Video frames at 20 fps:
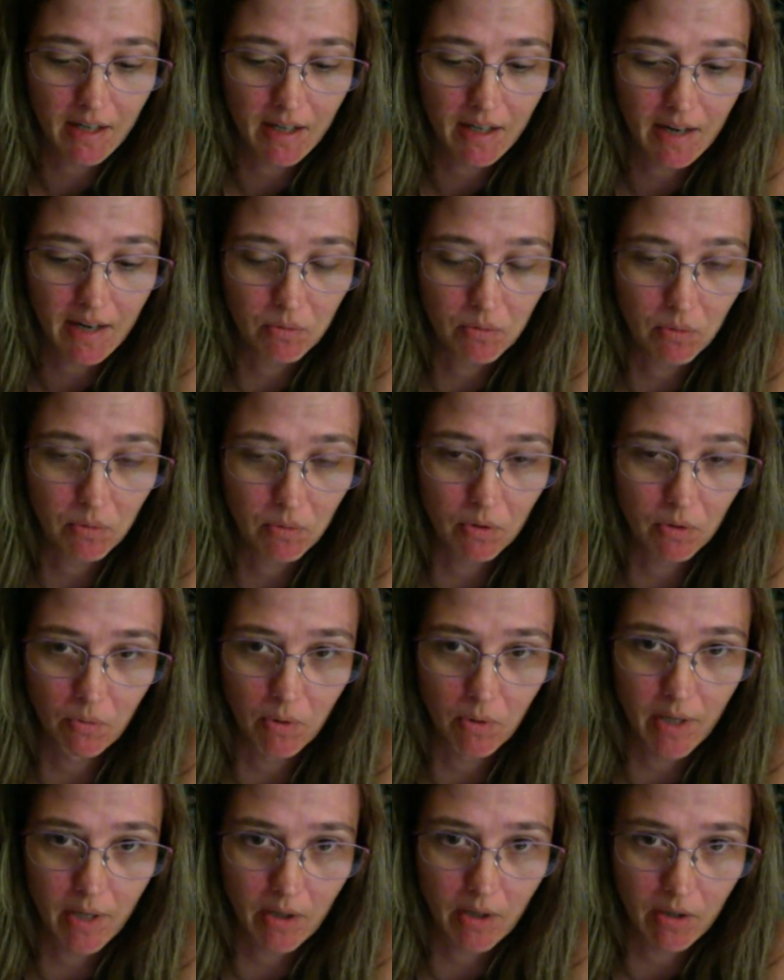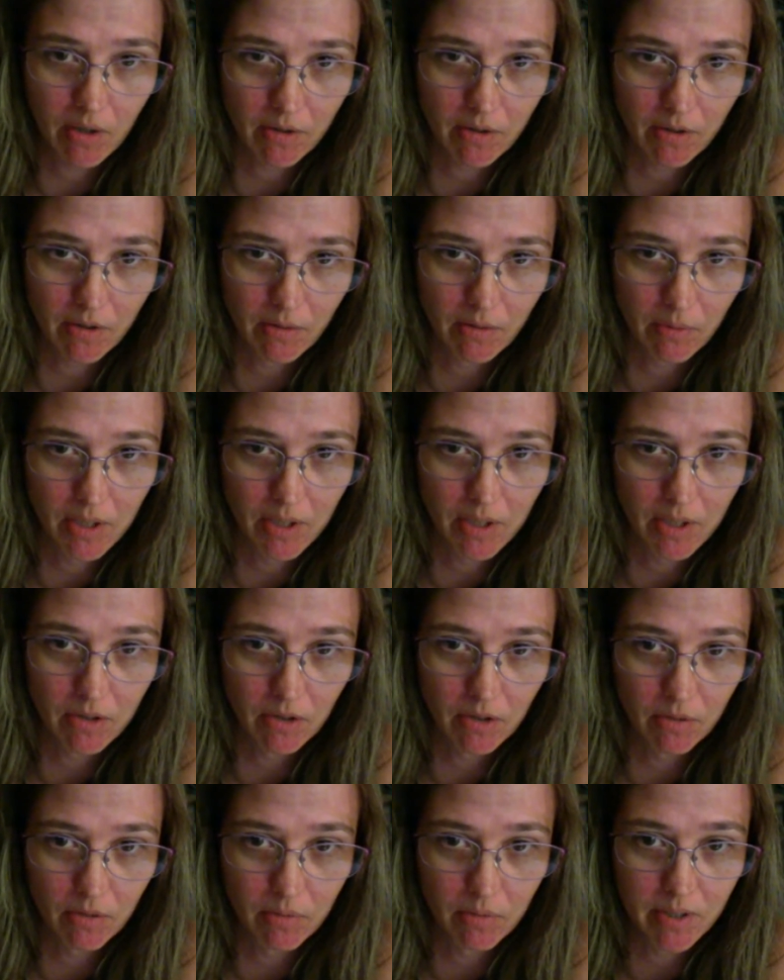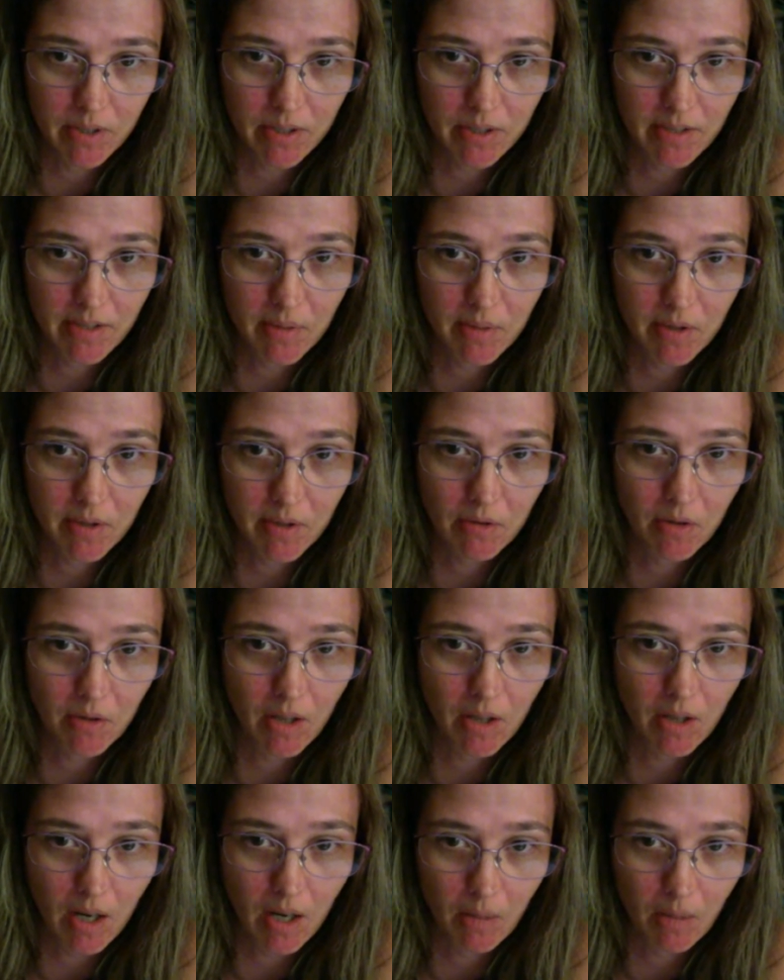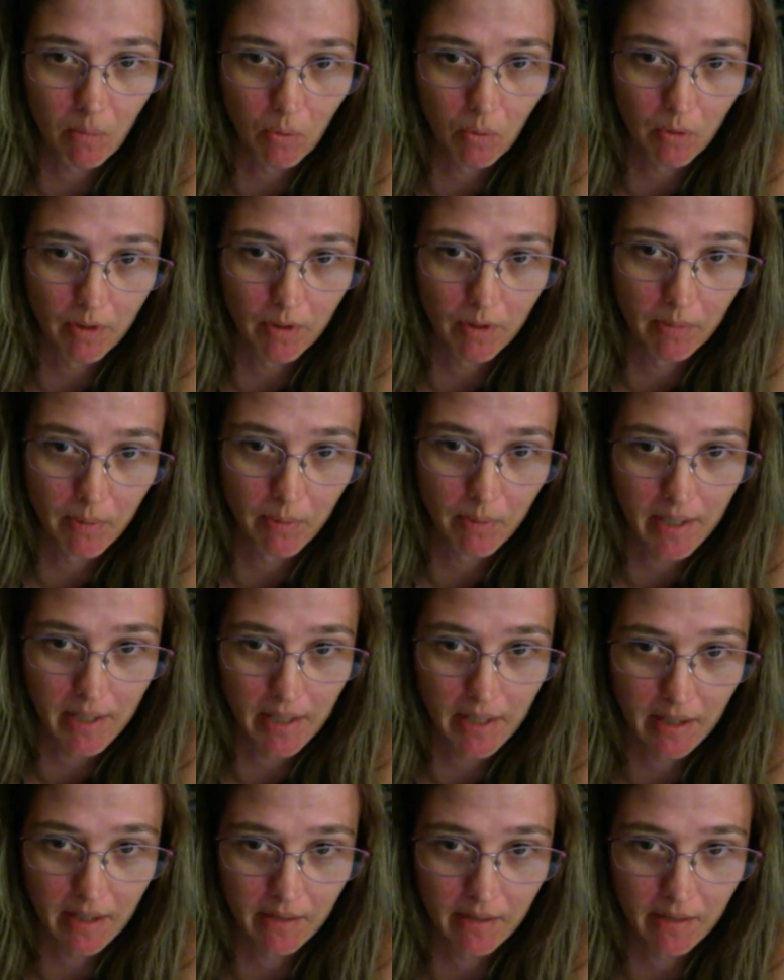have to work way harder than we do because they've been through a lot more than we have.